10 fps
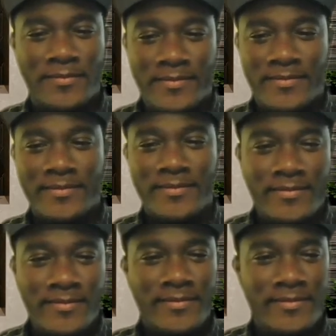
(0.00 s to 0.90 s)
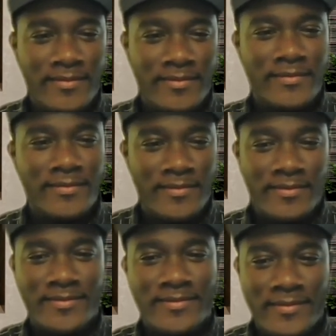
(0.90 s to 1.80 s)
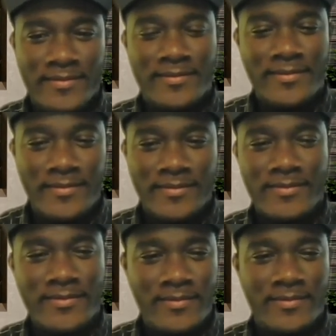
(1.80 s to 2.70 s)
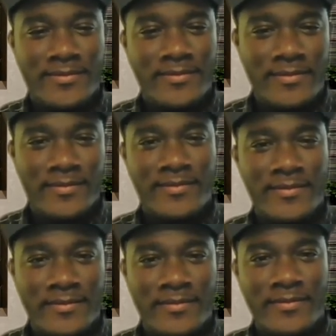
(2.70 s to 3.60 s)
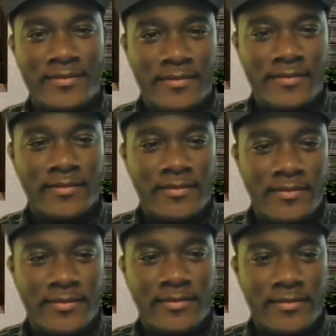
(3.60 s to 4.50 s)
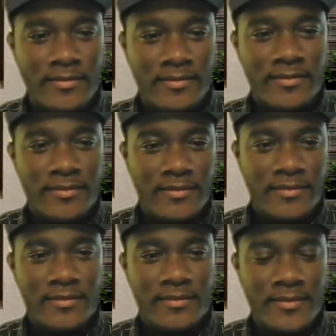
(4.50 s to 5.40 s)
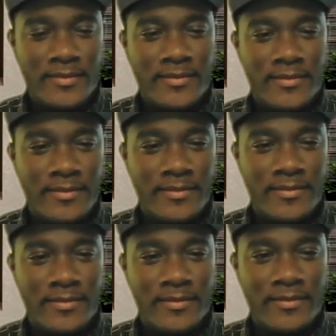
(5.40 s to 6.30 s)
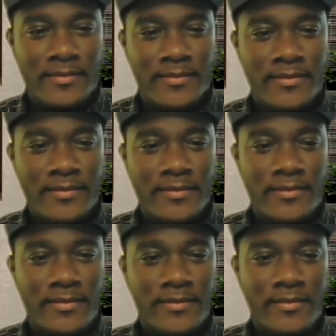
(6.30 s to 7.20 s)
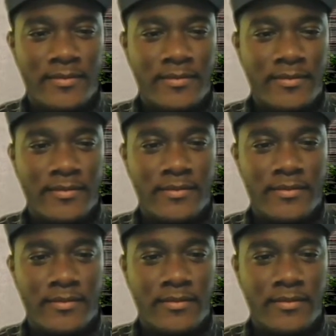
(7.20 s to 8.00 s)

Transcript: The person shown says nothing.